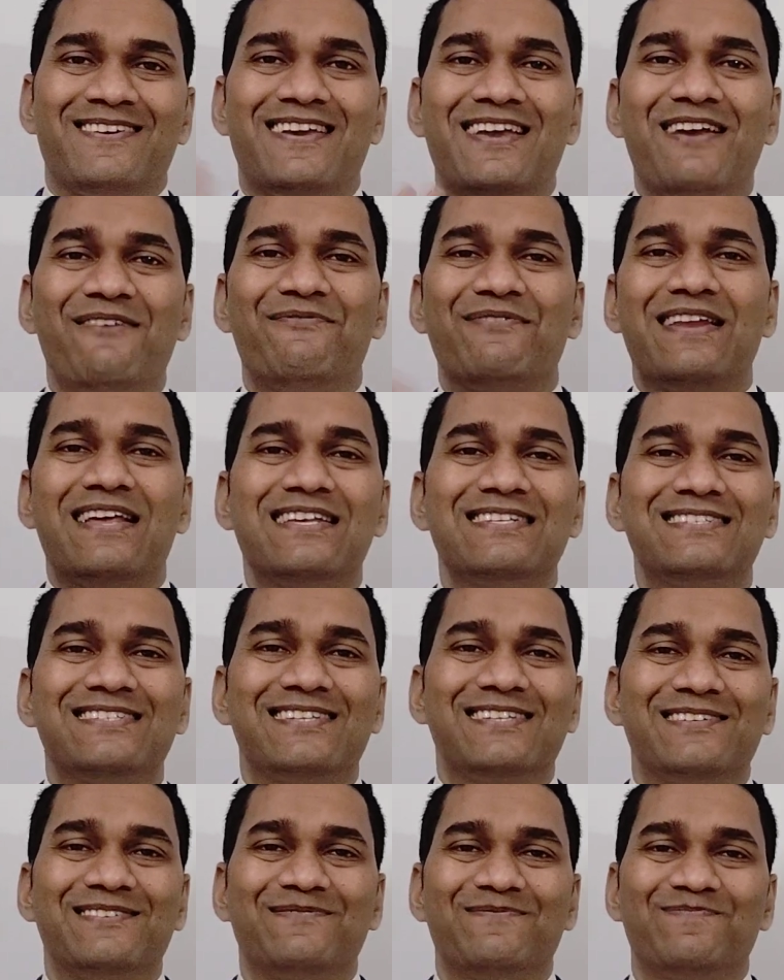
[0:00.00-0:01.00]
Hey
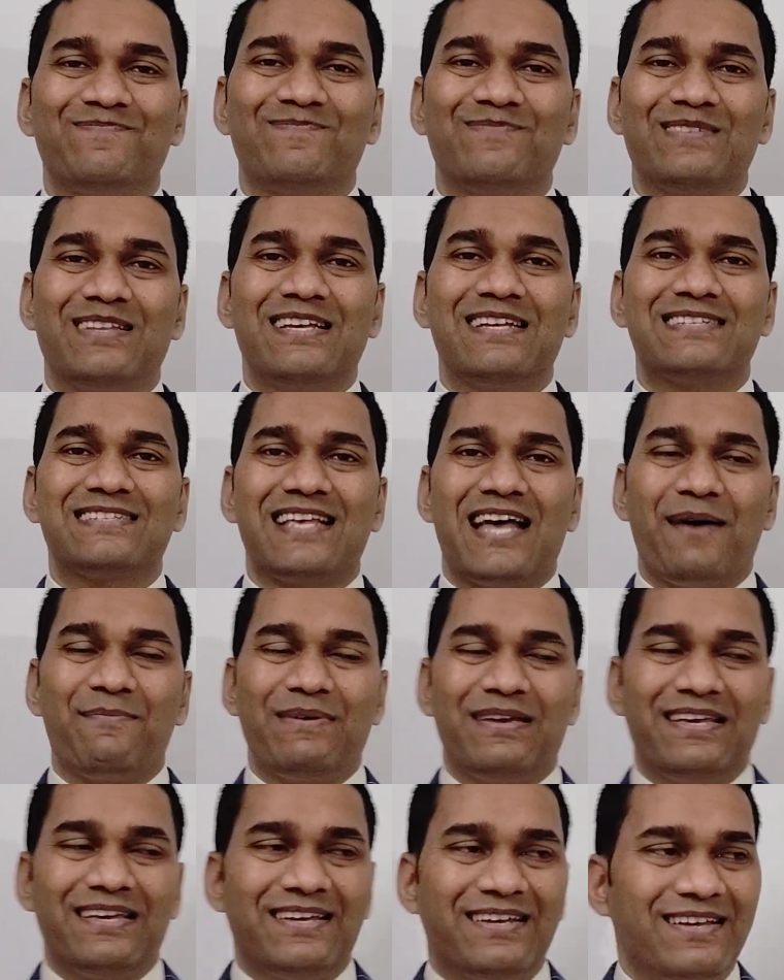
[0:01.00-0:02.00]
friends, this is
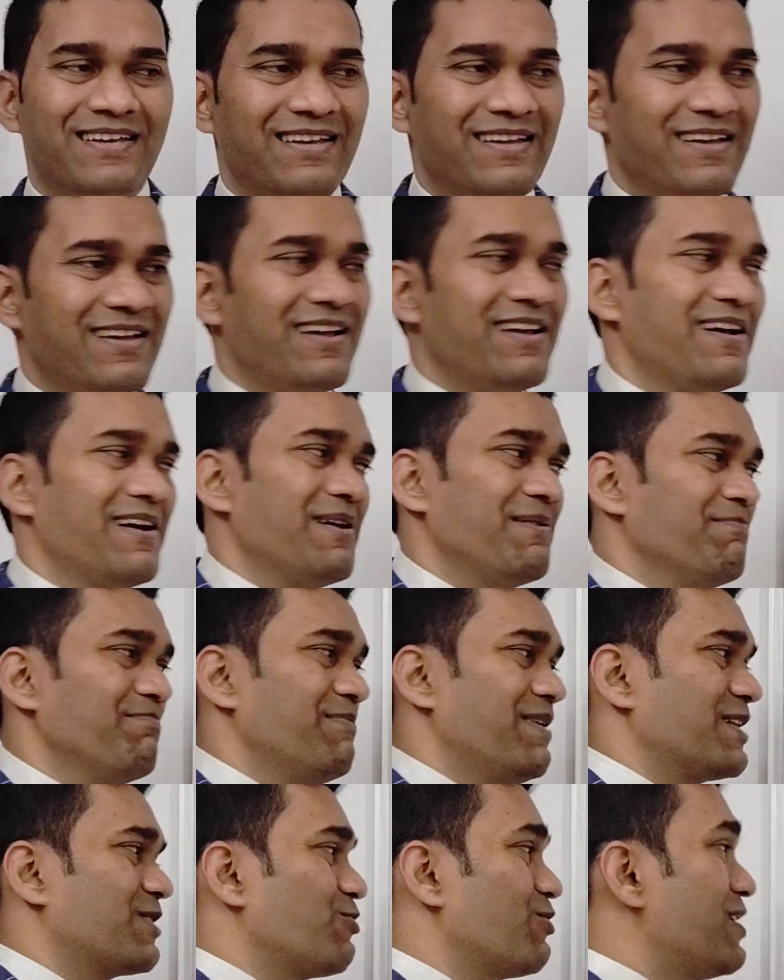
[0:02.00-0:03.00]
Abhi.
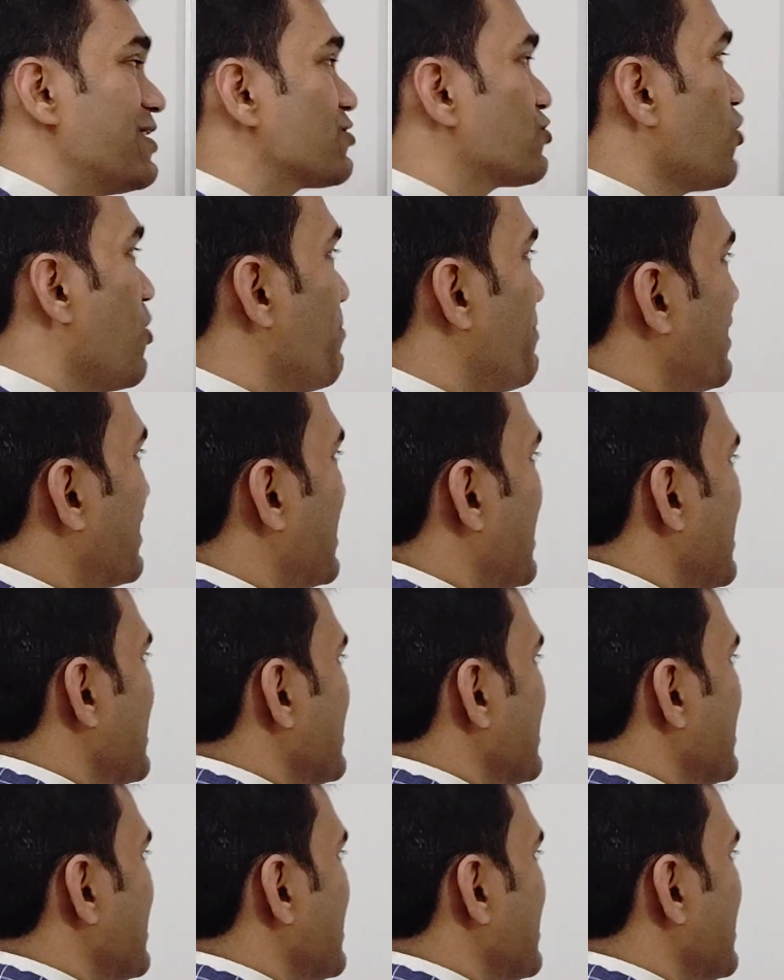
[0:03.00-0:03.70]
My today's topic